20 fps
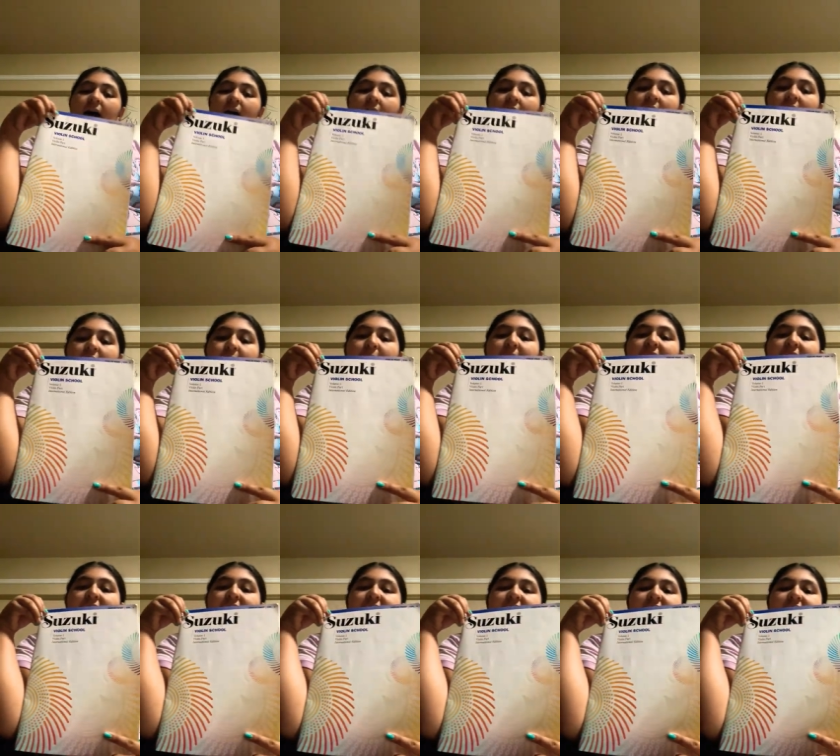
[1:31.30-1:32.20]
I'm going to be
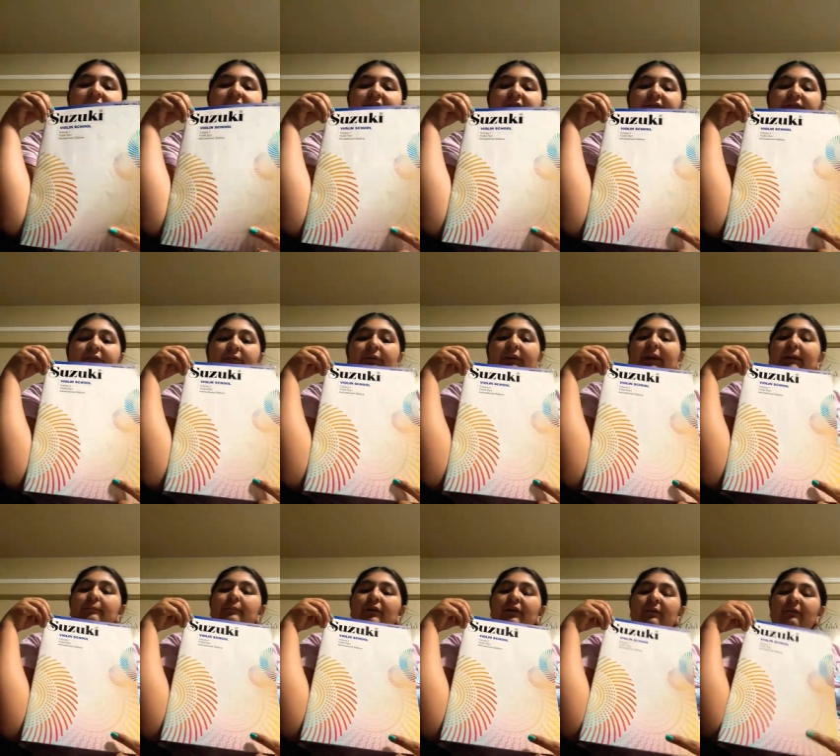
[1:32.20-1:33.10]
using Suzuki
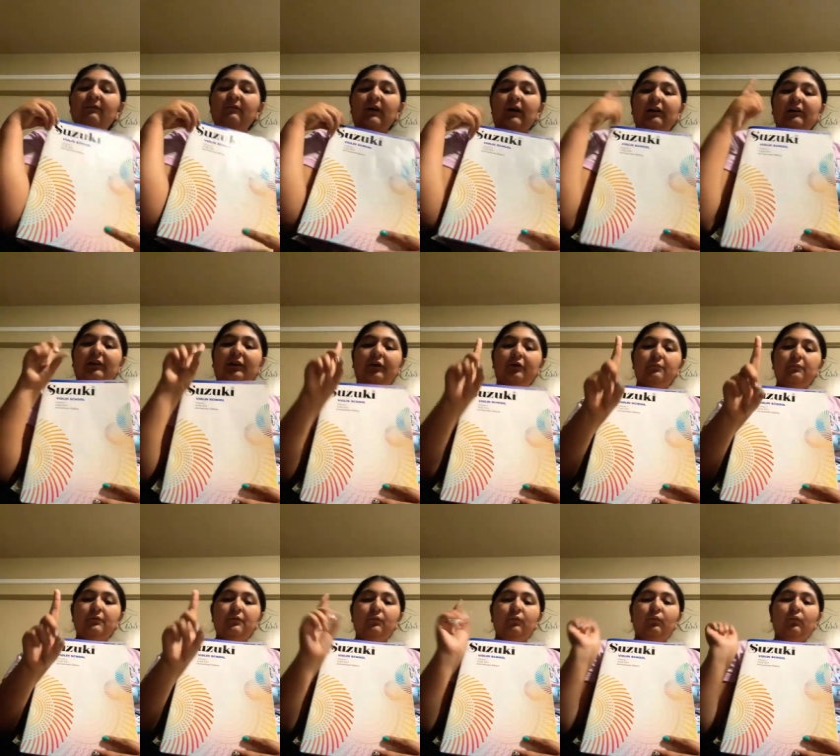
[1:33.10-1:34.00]
Book
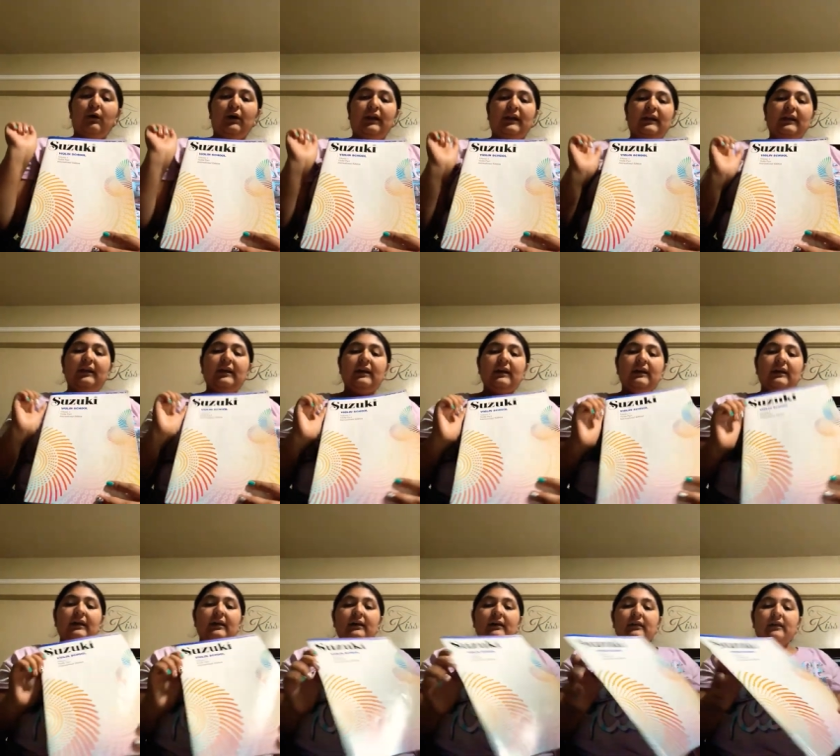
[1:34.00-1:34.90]
Volume 1.
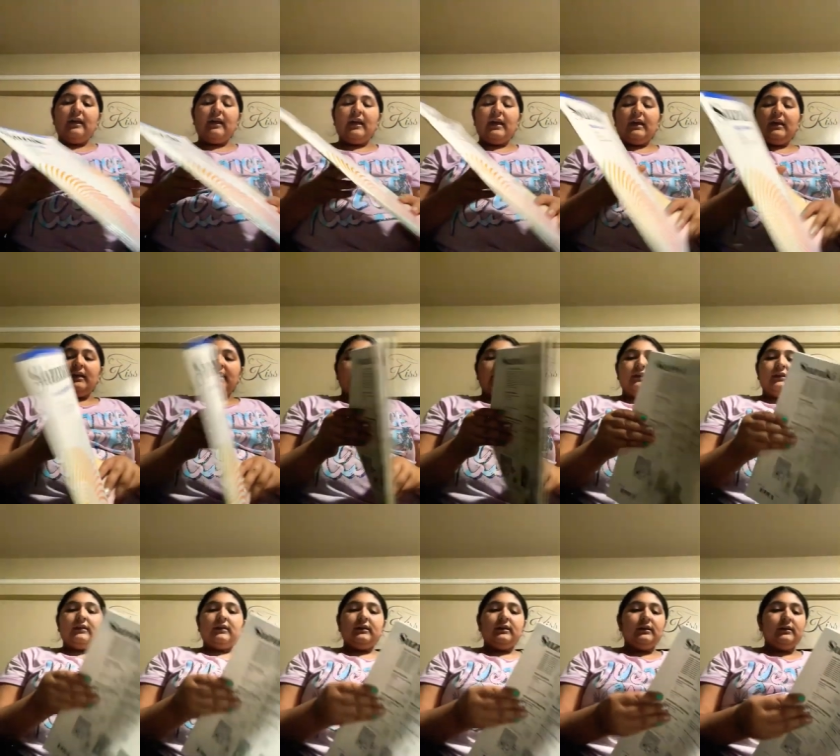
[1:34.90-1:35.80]

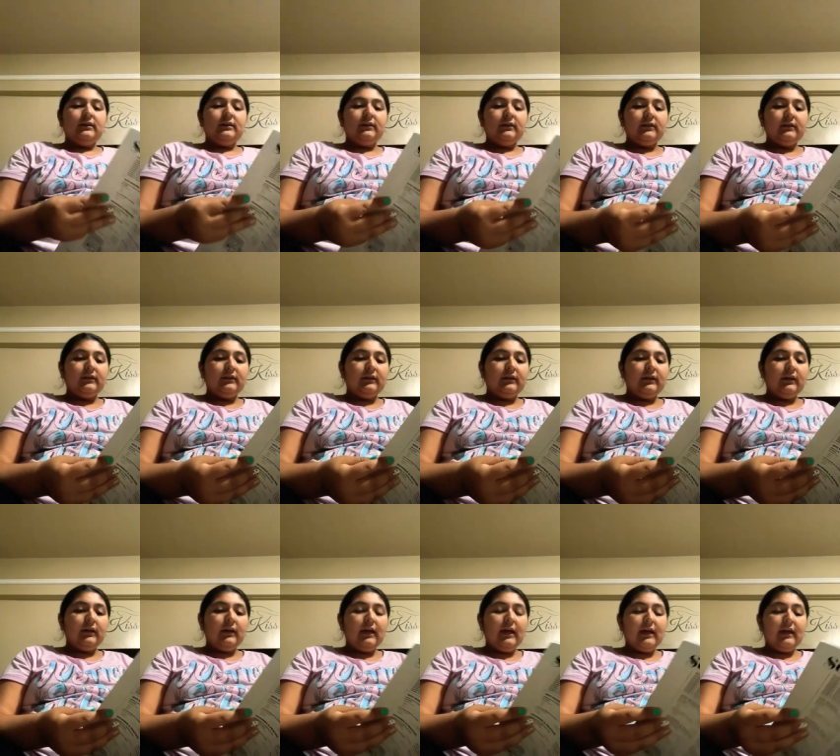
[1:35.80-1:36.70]
And
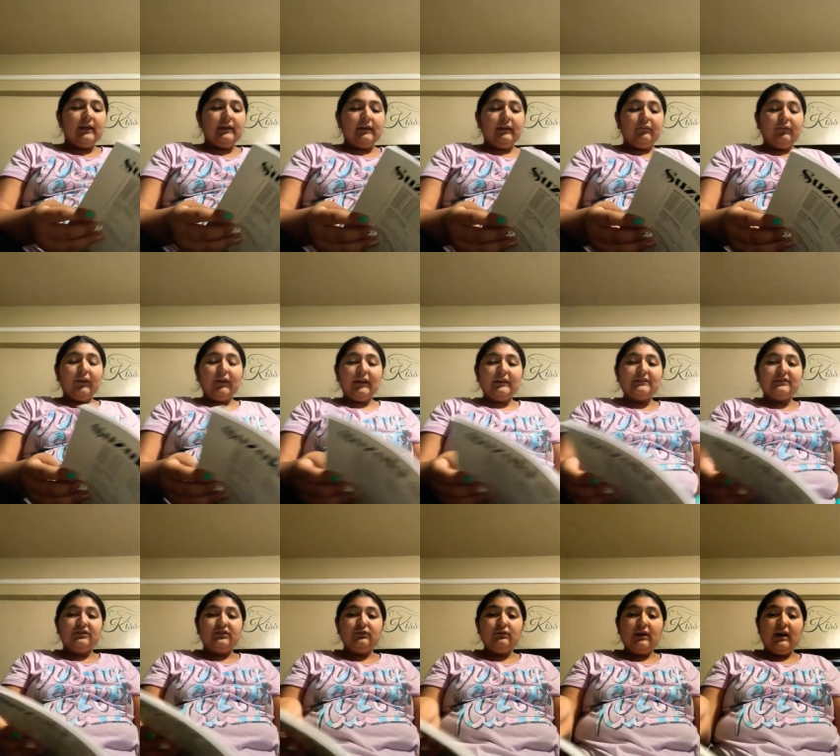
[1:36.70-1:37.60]
and if you
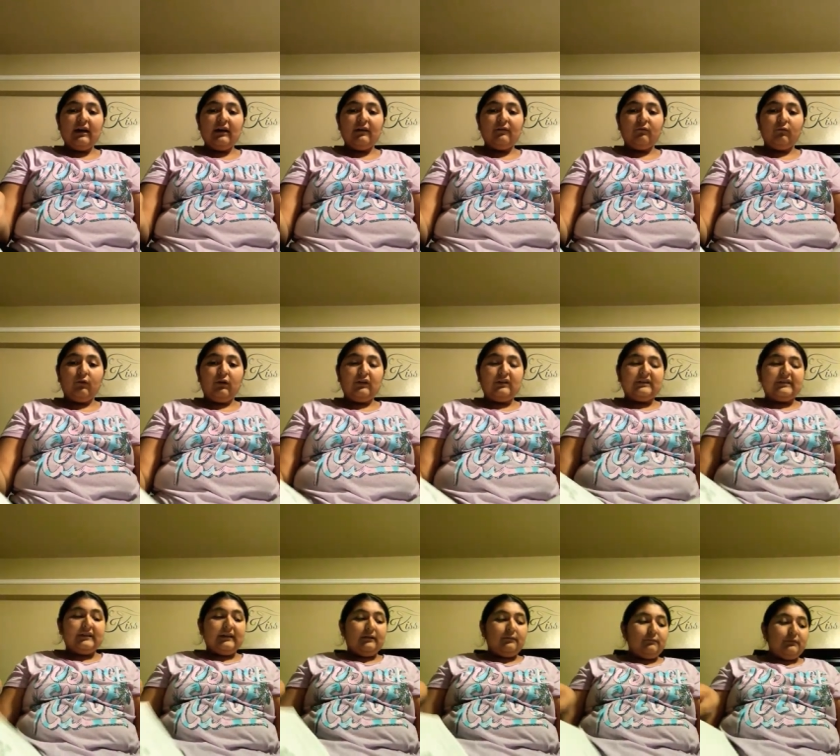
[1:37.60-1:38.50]
guys do have
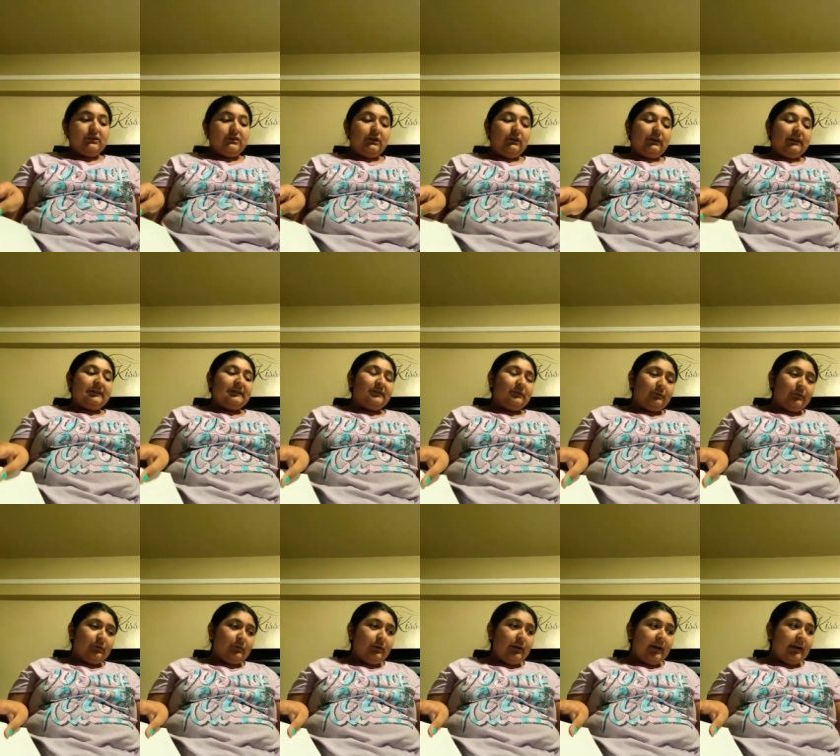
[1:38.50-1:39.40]
rosin, but you guys don't
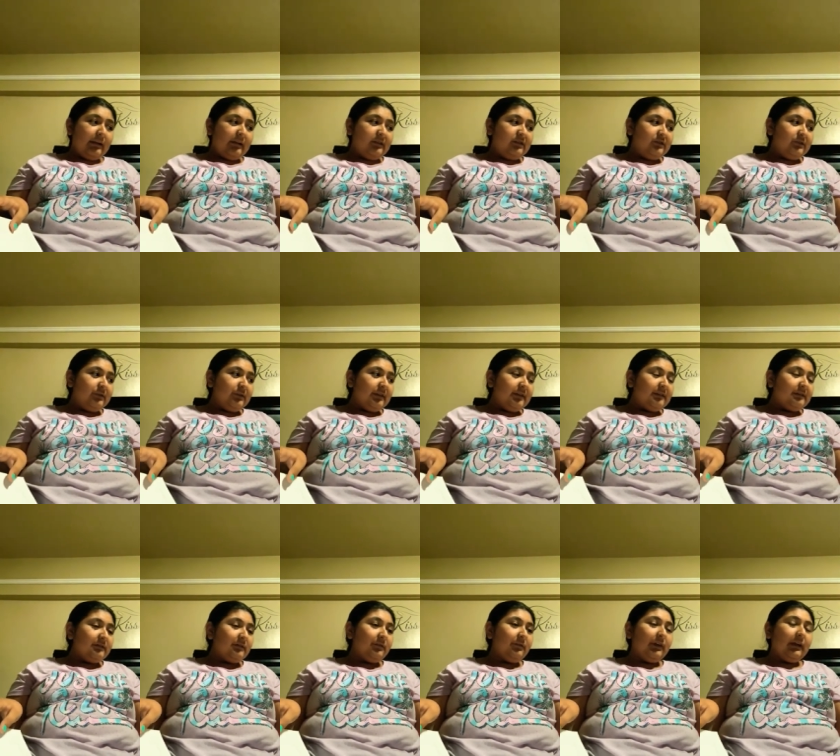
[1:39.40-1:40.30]
know how to do
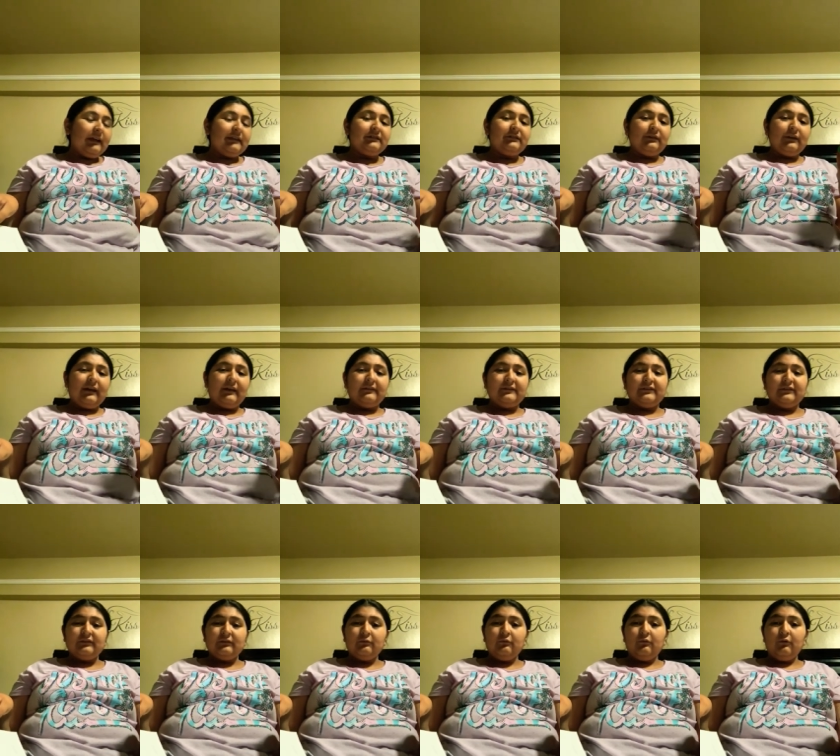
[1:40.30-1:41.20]
this, or you guys don't have
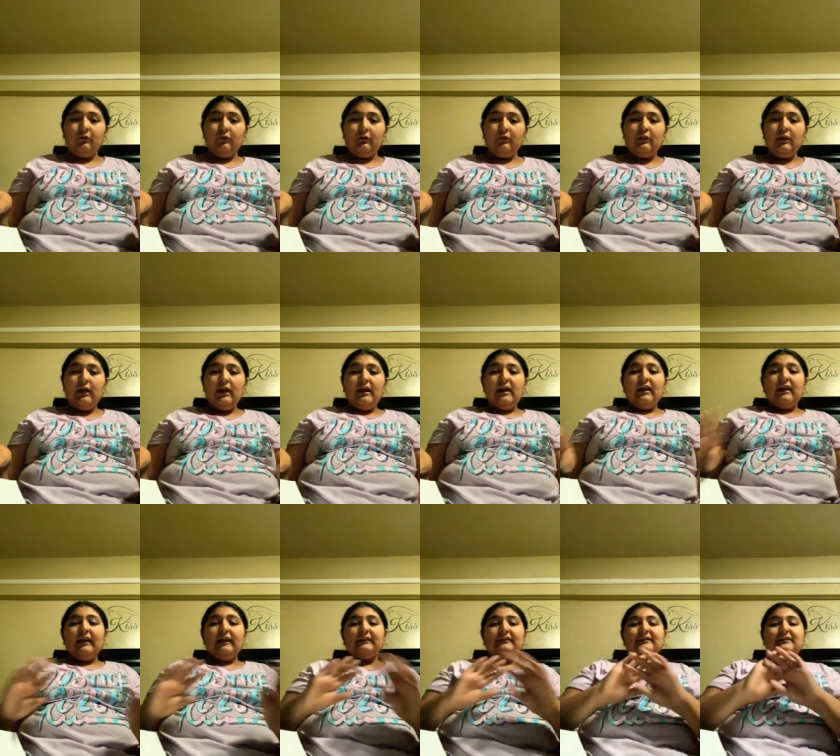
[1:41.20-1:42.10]
school,
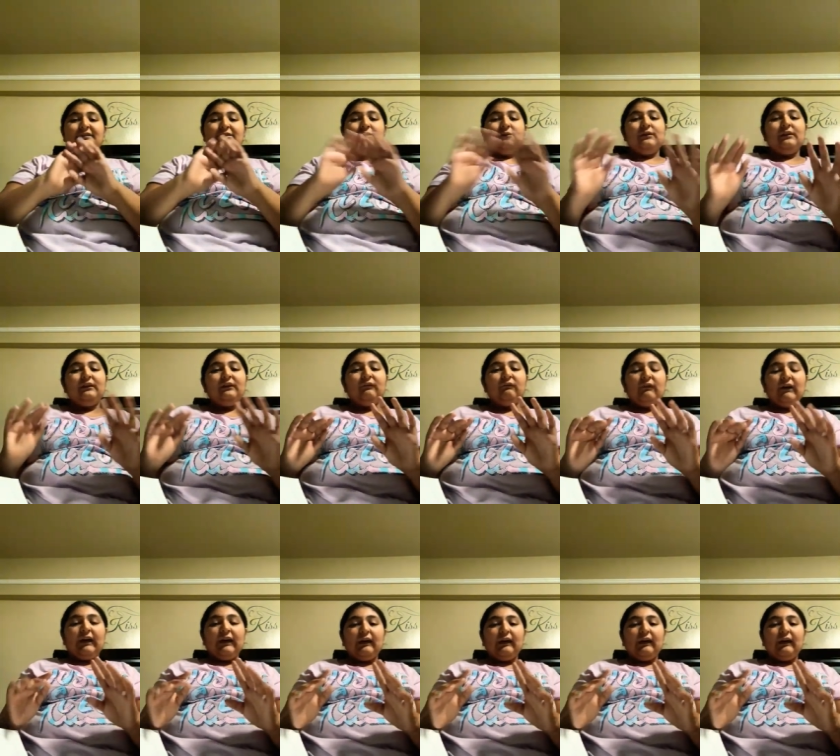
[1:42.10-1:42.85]
it's totally fine.